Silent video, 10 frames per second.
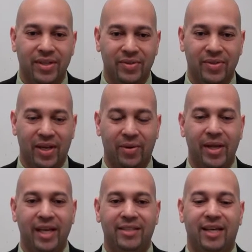And so
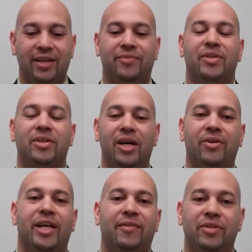it's not enough to
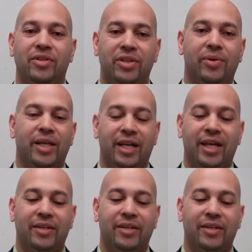know, you have to do it.